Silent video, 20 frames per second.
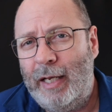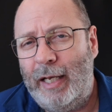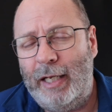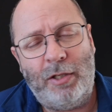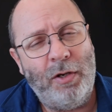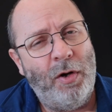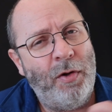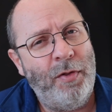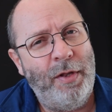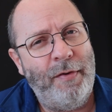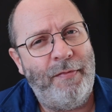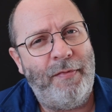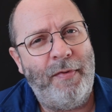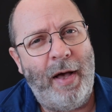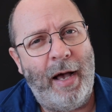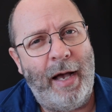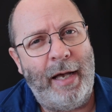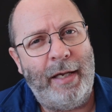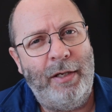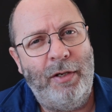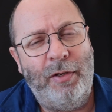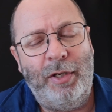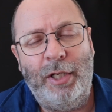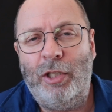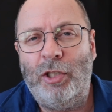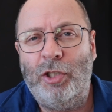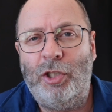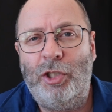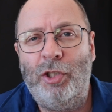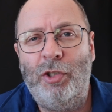It's on the fly. You
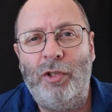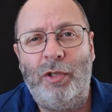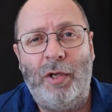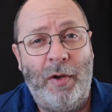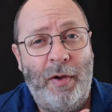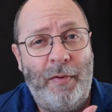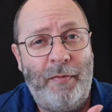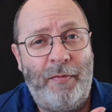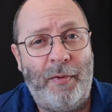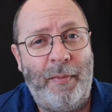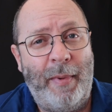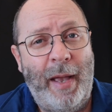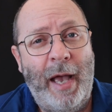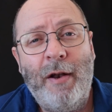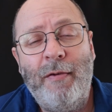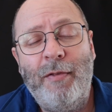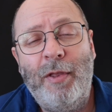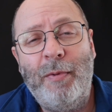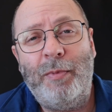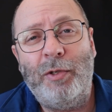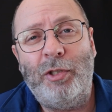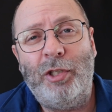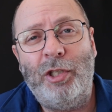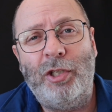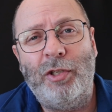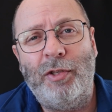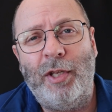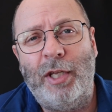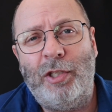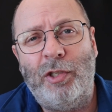need to shoot from out of the
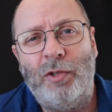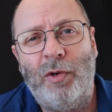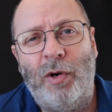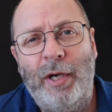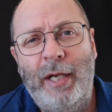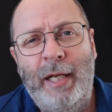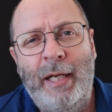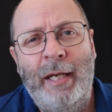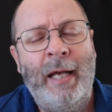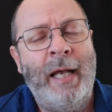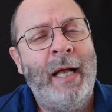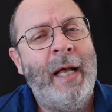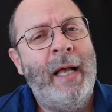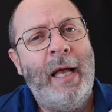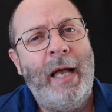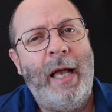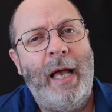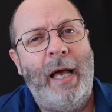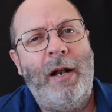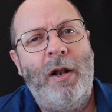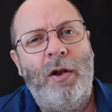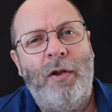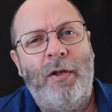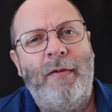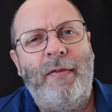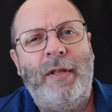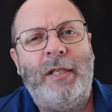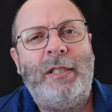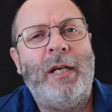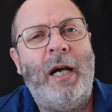position that you are in, and a lot
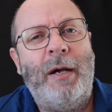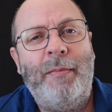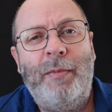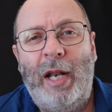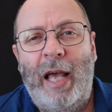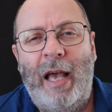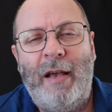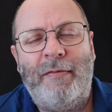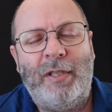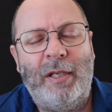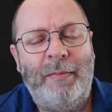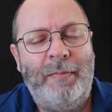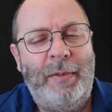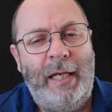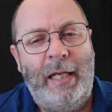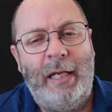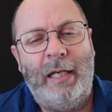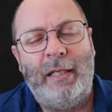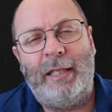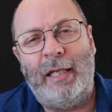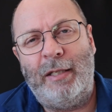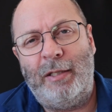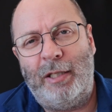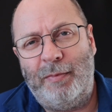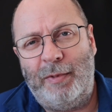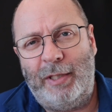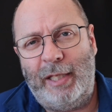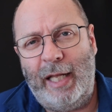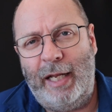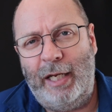of the time you'll have some kneelers and
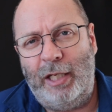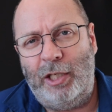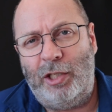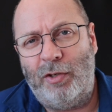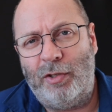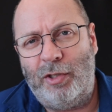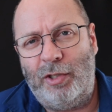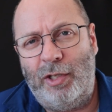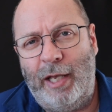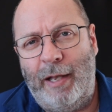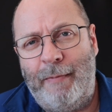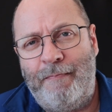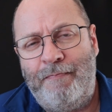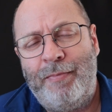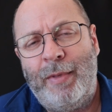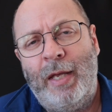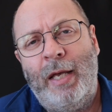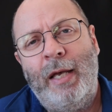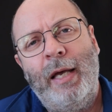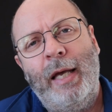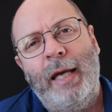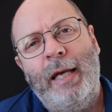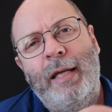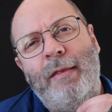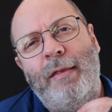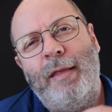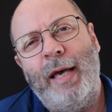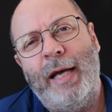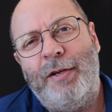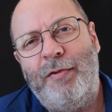some standing shots there.
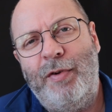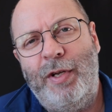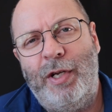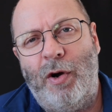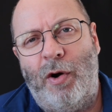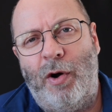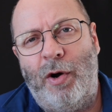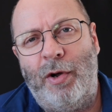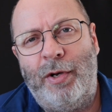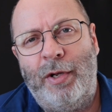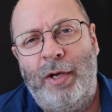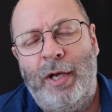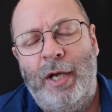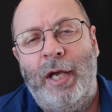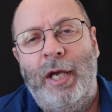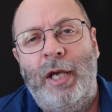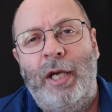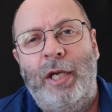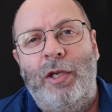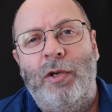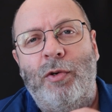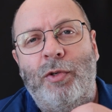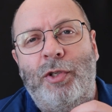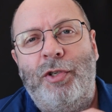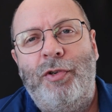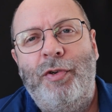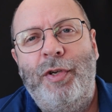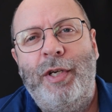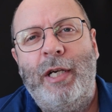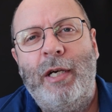In that regard, your
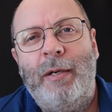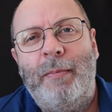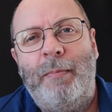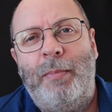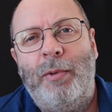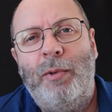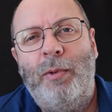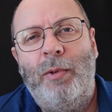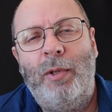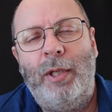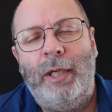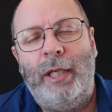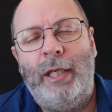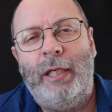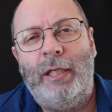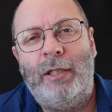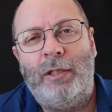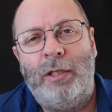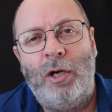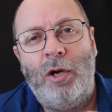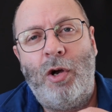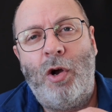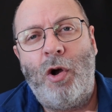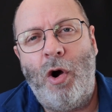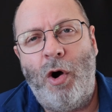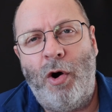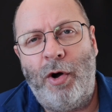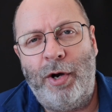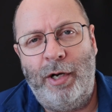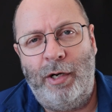trigger pull is
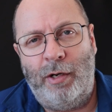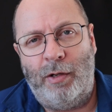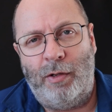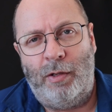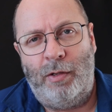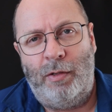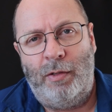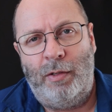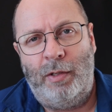cardinal.